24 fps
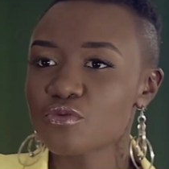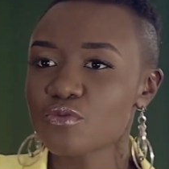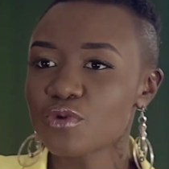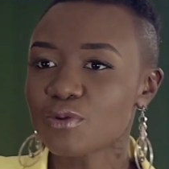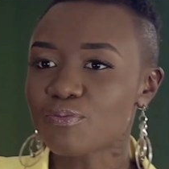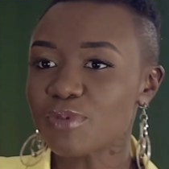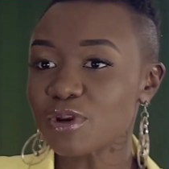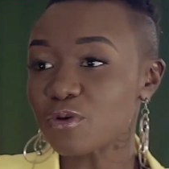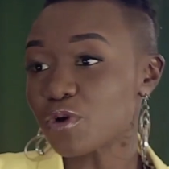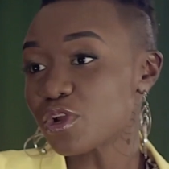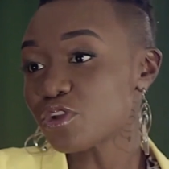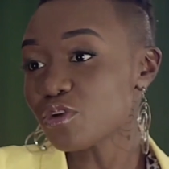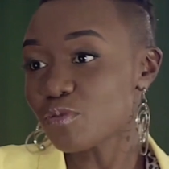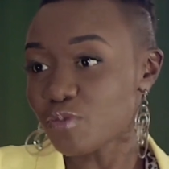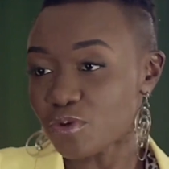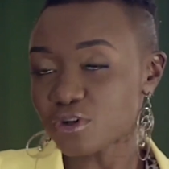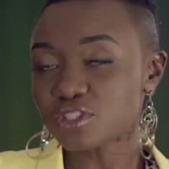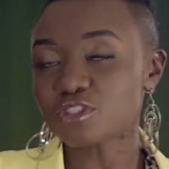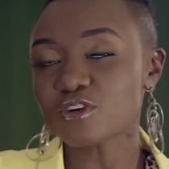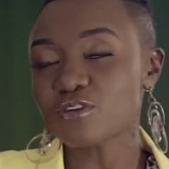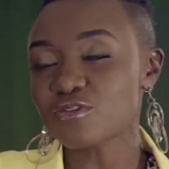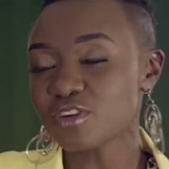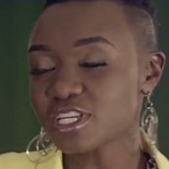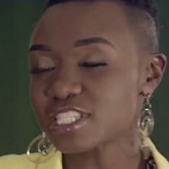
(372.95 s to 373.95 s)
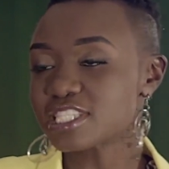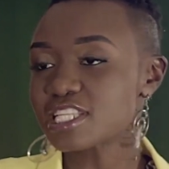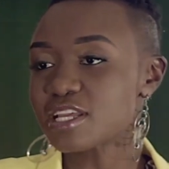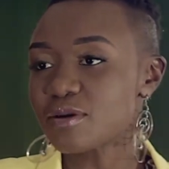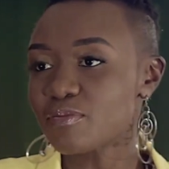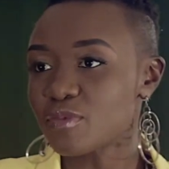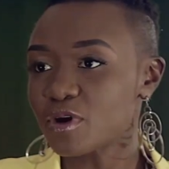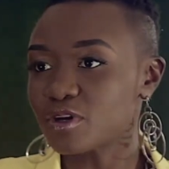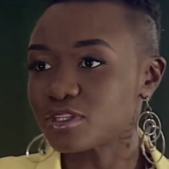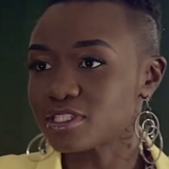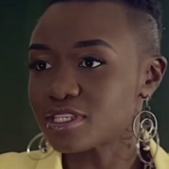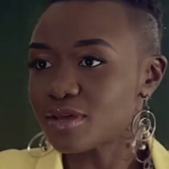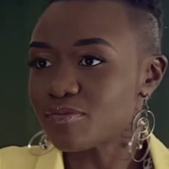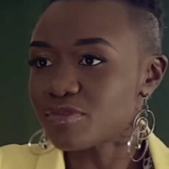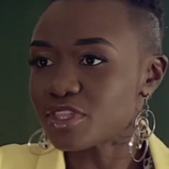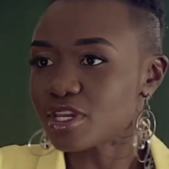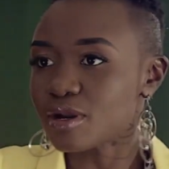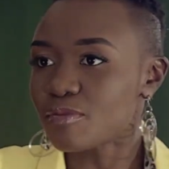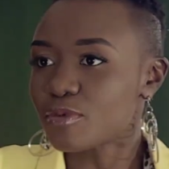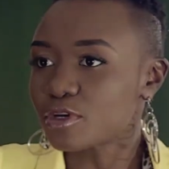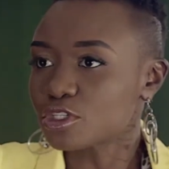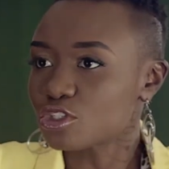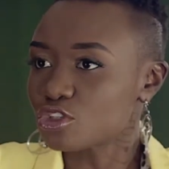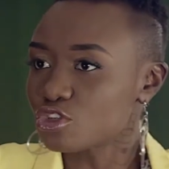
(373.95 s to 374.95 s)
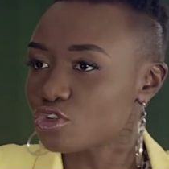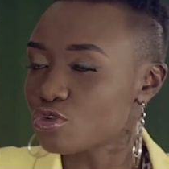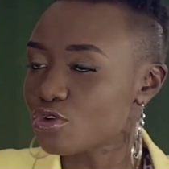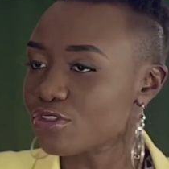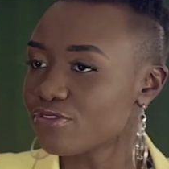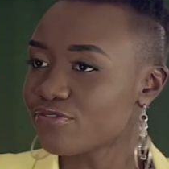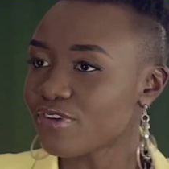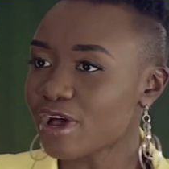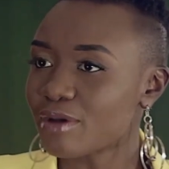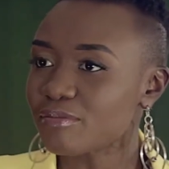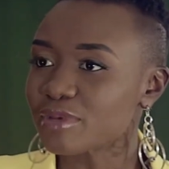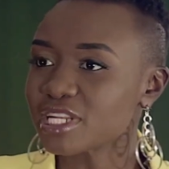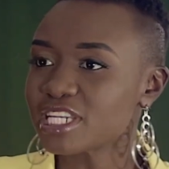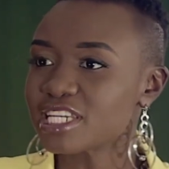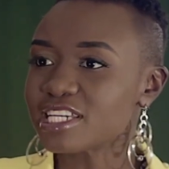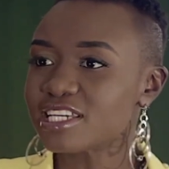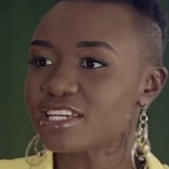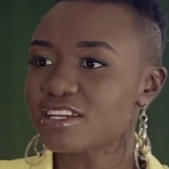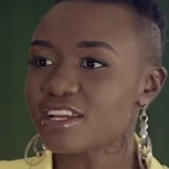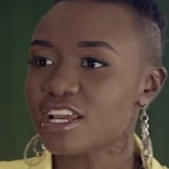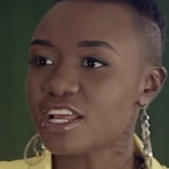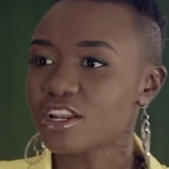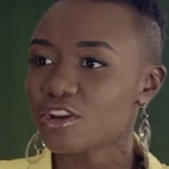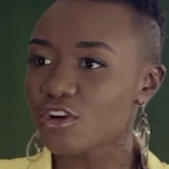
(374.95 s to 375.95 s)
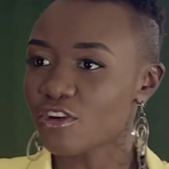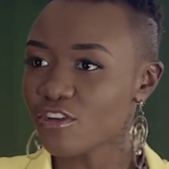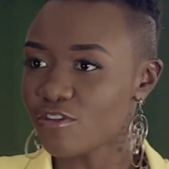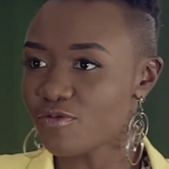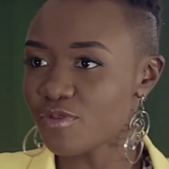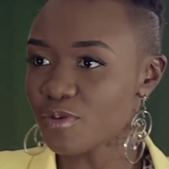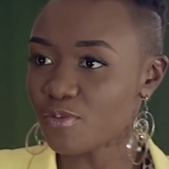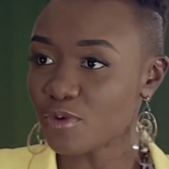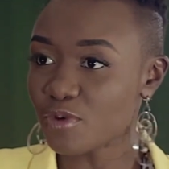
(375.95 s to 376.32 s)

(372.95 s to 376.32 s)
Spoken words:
But when you post obviously about something about to do with family, a lot of